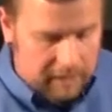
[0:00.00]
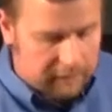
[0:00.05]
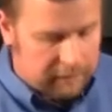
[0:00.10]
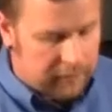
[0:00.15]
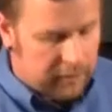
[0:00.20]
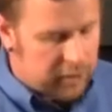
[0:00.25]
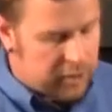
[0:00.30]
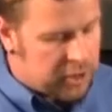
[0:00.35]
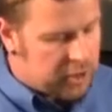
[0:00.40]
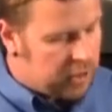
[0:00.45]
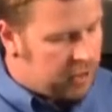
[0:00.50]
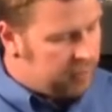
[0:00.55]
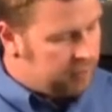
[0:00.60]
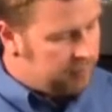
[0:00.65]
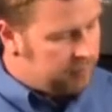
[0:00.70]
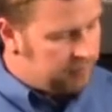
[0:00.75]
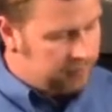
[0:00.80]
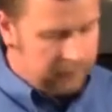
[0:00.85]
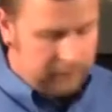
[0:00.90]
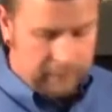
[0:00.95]
made a version
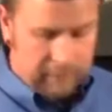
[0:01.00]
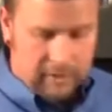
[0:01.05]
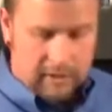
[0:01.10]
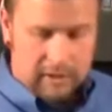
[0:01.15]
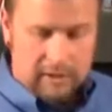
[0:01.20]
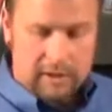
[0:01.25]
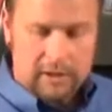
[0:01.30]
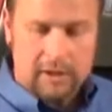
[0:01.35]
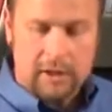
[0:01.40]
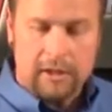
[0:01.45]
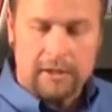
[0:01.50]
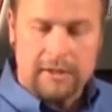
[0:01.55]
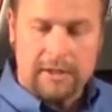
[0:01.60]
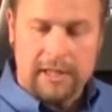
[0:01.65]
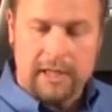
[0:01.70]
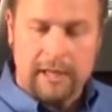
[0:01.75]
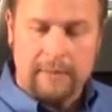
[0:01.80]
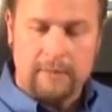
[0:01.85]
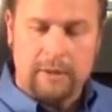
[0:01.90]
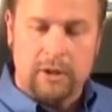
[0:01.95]
that's all
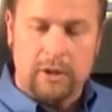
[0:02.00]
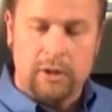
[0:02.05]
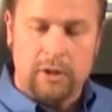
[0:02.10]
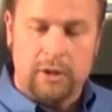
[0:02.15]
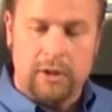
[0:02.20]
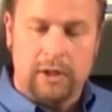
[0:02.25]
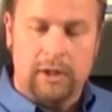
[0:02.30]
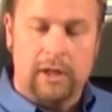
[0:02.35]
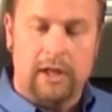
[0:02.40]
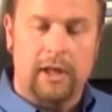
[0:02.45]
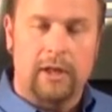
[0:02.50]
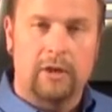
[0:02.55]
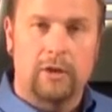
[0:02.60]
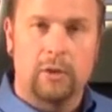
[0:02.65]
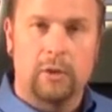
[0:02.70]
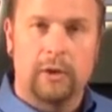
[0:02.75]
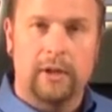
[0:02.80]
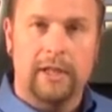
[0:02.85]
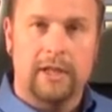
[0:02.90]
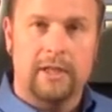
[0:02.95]
set up to do your
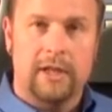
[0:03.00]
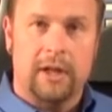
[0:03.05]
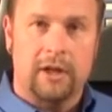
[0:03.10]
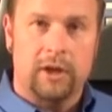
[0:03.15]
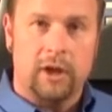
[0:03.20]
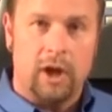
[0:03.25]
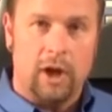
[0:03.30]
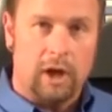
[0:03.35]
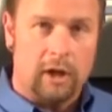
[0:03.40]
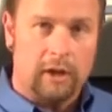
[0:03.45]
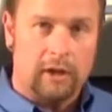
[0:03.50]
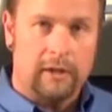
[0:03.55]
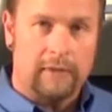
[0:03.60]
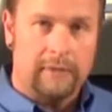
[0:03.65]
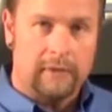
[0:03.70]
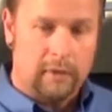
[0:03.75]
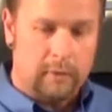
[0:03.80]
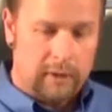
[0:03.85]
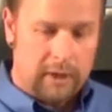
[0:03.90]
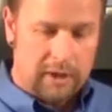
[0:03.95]
dualies on your hauler
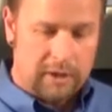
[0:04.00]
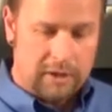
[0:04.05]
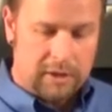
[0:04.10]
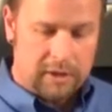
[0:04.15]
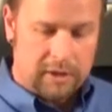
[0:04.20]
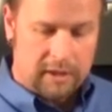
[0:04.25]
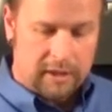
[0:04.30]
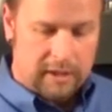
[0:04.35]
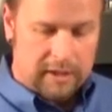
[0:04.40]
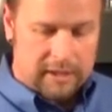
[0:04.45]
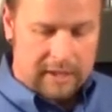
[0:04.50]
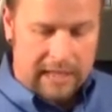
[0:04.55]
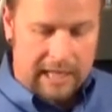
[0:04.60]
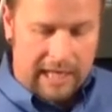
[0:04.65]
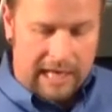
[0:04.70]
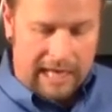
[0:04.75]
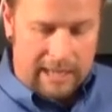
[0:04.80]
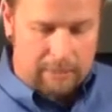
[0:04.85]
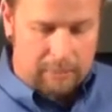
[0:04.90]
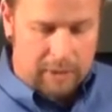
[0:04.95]
if you wish. It's
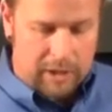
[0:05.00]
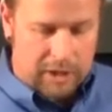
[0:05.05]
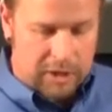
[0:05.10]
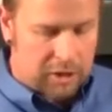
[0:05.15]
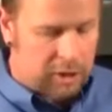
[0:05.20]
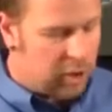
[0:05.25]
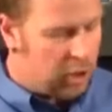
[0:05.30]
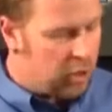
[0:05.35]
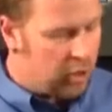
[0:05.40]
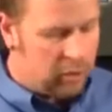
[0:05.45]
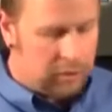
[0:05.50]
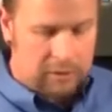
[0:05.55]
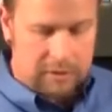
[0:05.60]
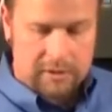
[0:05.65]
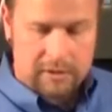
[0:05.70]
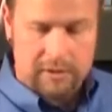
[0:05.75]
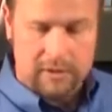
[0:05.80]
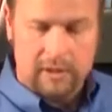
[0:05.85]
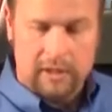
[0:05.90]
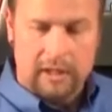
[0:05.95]
got a high pressure
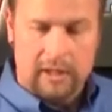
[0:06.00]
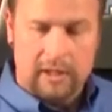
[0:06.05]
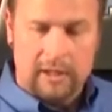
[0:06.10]
hose.